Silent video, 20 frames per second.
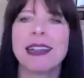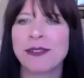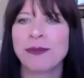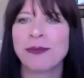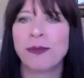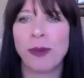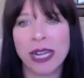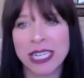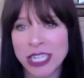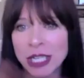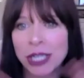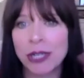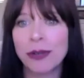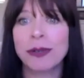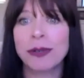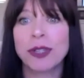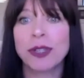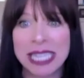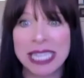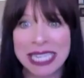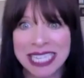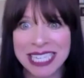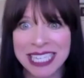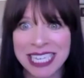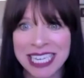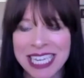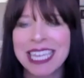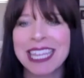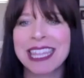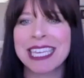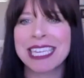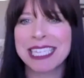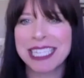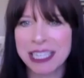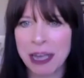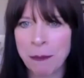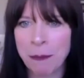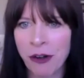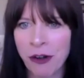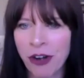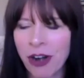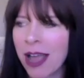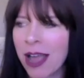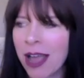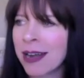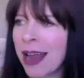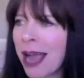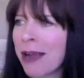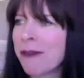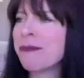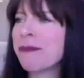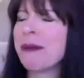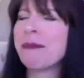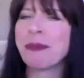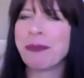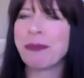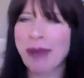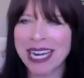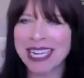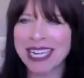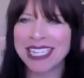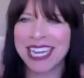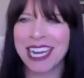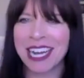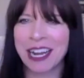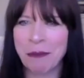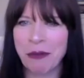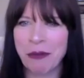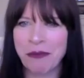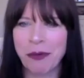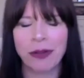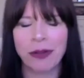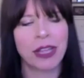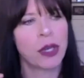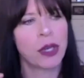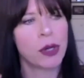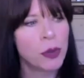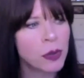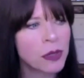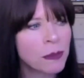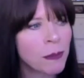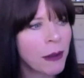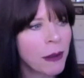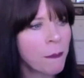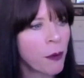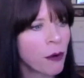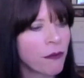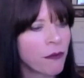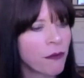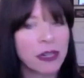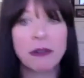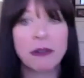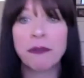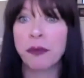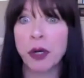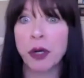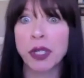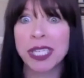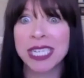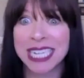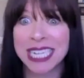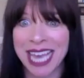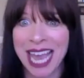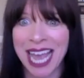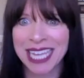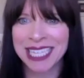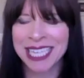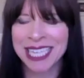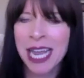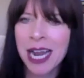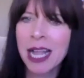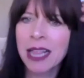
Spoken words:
went to Sicily this summer, and I remember meditating before, like, who is my perfect first guest?